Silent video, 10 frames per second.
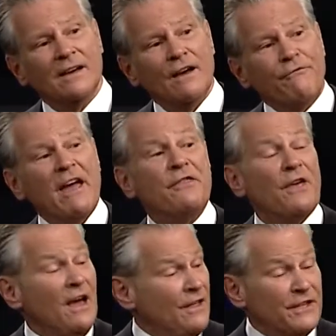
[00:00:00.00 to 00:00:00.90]
Faith,
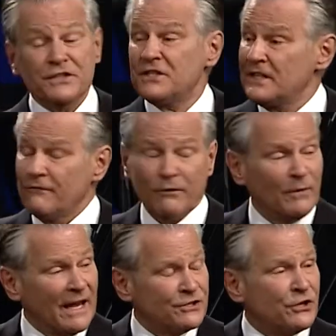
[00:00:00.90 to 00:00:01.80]
this is it from
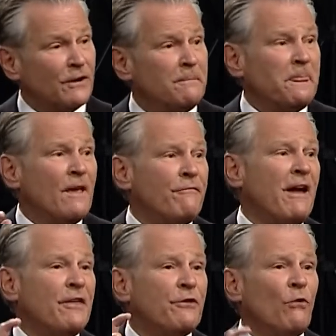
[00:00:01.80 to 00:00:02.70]
last year.
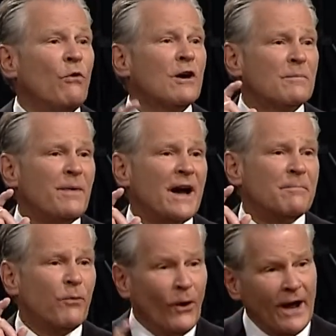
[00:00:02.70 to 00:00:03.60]
Faith will work by
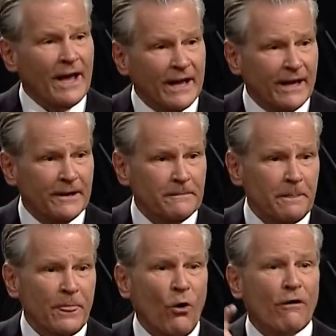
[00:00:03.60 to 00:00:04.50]
praying it,
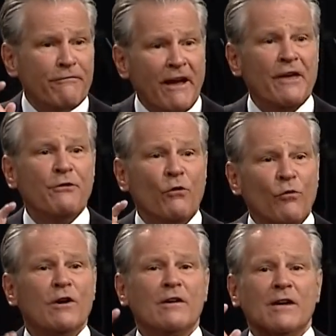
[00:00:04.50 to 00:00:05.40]
or faith will
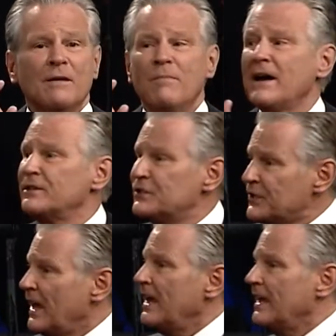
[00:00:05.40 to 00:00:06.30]
work by
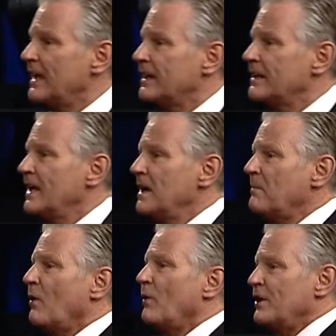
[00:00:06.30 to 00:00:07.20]
saying it,
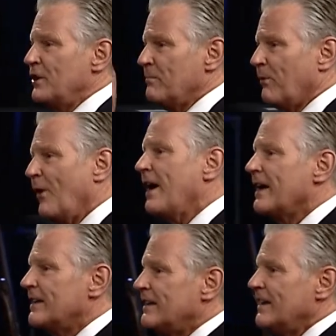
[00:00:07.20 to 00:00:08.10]
but when you pray
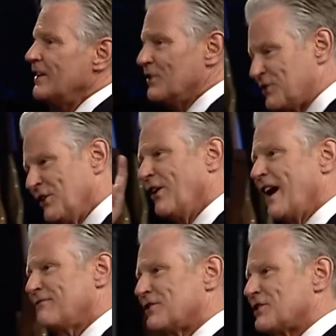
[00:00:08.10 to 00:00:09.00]
it, you still
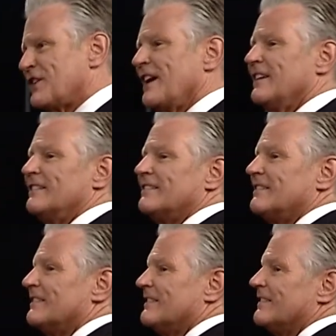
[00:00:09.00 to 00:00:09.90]
have to say it.
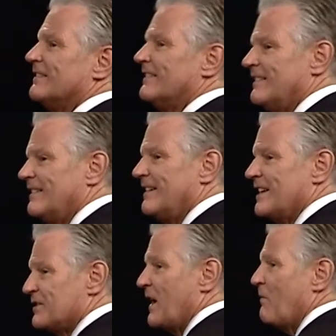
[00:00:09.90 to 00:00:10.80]

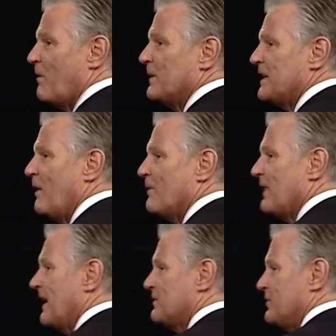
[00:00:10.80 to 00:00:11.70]
Isn't that what we dealt with
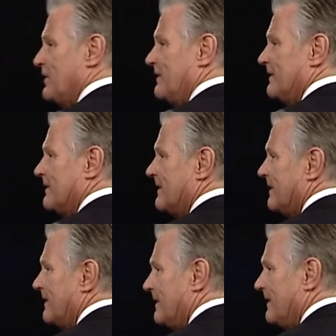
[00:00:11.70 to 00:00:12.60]
last year?
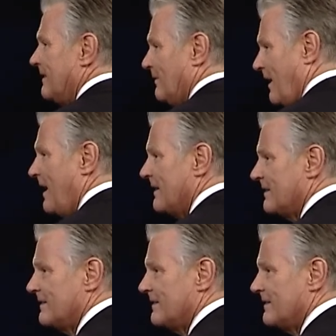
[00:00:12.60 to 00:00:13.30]
Right.